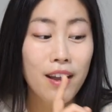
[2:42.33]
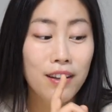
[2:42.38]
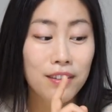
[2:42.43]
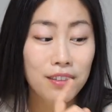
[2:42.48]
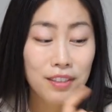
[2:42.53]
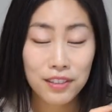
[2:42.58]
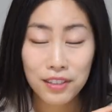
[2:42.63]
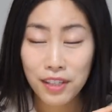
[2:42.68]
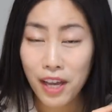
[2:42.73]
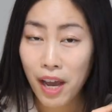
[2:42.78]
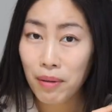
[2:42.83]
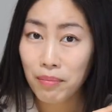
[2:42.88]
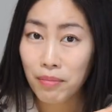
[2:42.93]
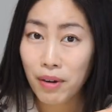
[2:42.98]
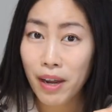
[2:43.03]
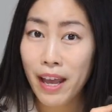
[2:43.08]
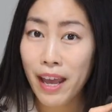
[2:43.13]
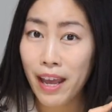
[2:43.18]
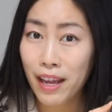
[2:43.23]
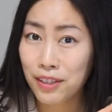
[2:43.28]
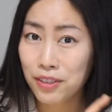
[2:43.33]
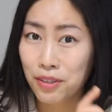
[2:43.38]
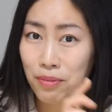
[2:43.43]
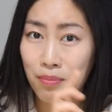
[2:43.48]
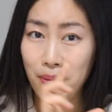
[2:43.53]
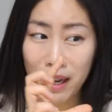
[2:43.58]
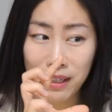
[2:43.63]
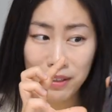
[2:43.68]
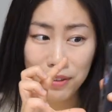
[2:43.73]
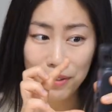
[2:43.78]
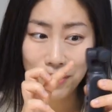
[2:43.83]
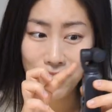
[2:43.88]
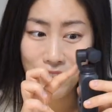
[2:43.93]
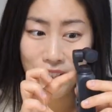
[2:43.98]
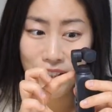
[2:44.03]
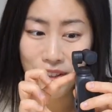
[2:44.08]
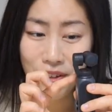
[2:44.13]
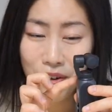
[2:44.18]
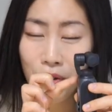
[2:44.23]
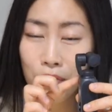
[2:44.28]
This camera has the
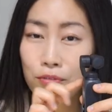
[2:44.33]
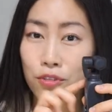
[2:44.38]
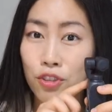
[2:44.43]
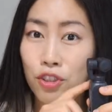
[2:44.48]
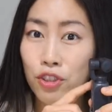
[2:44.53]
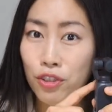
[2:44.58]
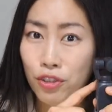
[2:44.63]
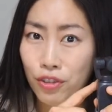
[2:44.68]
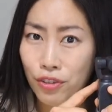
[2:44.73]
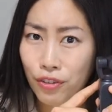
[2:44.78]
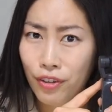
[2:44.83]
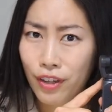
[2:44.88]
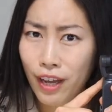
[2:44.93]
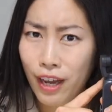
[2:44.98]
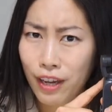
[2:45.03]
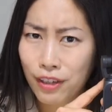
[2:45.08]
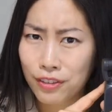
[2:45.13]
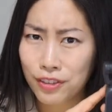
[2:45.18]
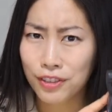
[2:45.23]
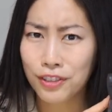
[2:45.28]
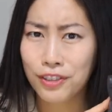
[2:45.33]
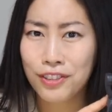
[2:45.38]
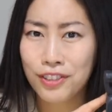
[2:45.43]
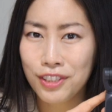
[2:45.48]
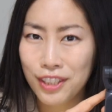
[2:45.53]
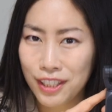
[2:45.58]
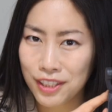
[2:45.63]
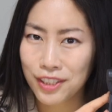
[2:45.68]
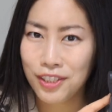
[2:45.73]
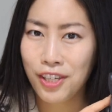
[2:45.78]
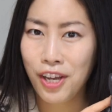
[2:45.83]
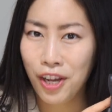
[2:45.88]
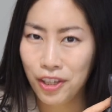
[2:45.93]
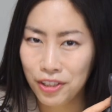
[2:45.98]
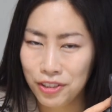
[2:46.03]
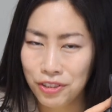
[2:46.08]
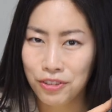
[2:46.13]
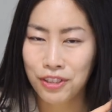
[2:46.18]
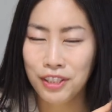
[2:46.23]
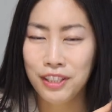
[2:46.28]
battery of
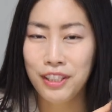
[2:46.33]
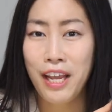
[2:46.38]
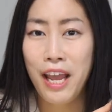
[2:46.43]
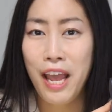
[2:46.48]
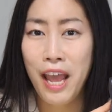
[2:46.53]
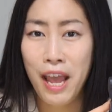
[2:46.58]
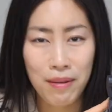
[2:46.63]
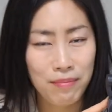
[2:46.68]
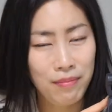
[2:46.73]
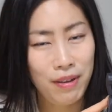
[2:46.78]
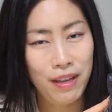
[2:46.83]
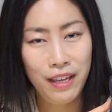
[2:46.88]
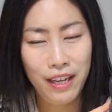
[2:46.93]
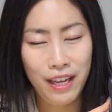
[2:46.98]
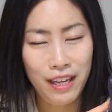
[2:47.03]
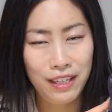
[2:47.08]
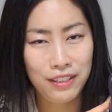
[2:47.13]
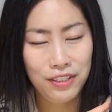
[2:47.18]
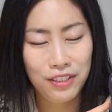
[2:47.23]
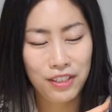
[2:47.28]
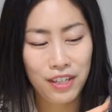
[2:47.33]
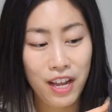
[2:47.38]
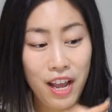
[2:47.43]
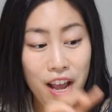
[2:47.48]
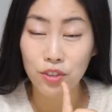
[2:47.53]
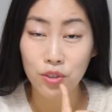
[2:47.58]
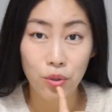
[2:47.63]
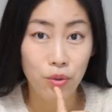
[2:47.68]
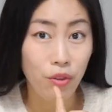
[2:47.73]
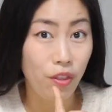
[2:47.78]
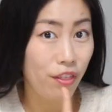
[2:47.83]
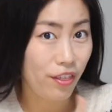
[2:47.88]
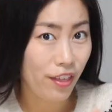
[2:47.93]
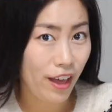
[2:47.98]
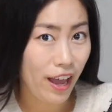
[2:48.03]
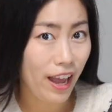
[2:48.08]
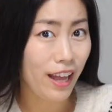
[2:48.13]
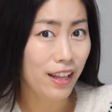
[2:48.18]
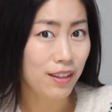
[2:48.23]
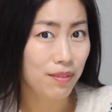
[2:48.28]
2600 mAh. So
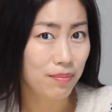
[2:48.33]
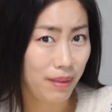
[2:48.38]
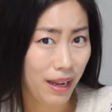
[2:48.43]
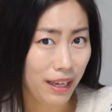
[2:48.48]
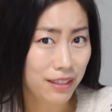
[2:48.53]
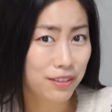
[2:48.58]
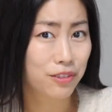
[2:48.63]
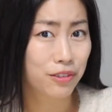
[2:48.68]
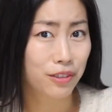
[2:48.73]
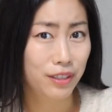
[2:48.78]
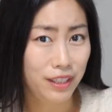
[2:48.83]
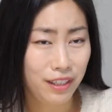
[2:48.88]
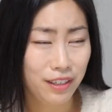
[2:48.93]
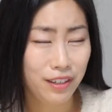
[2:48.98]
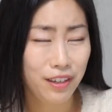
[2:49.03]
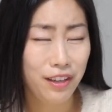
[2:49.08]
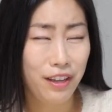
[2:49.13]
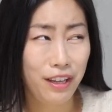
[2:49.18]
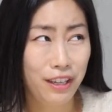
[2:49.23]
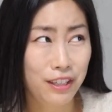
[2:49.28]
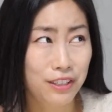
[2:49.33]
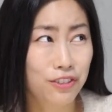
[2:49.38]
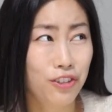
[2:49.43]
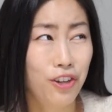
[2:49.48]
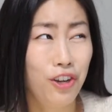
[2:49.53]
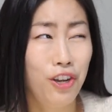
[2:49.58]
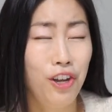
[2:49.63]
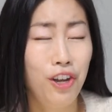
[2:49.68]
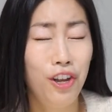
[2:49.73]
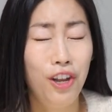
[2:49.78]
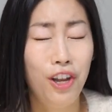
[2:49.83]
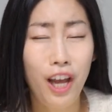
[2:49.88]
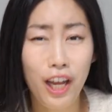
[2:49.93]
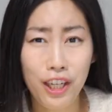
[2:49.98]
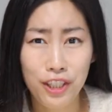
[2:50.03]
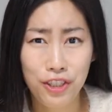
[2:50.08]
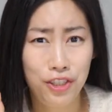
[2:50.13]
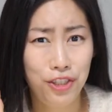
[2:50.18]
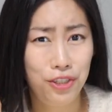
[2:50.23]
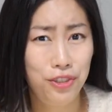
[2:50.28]
that battery is a
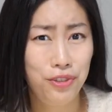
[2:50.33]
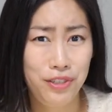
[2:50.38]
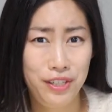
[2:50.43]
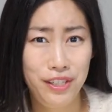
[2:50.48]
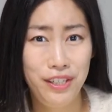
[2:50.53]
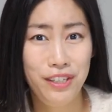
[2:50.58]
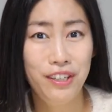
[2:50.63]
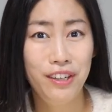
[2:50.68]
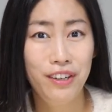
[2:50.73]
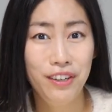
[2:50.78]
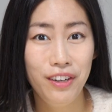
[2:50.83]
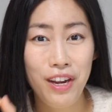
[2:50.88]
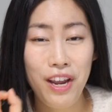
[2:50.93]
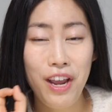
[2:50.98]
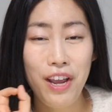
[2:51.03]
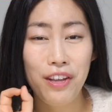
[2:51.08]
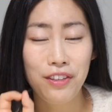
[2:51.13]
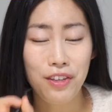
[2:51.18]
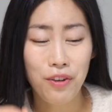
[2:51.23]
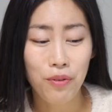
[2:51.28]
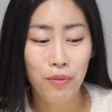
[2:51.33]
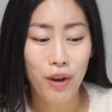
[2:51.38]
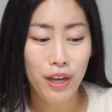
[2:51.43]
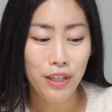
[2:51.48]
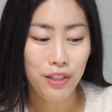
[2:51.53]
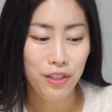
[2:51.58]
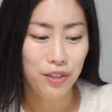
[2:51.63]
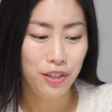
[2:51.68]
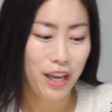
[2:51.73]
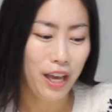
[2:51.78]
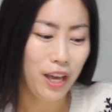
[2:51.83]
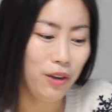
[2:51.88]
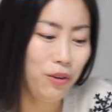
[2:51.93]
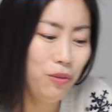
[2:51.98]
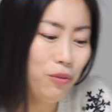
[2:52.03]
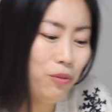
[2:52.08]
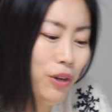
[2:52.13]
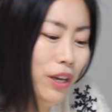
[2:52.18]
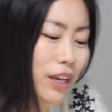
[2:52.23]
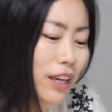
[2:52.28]
lot juicier than what you get
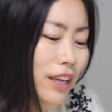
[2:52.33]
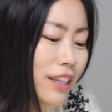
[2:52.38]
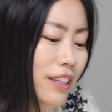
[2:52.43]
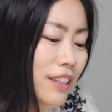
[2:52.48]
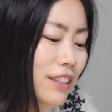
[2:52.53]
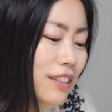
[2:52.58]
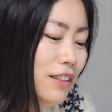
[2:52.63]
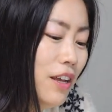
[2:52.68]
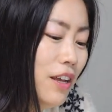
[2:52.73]
with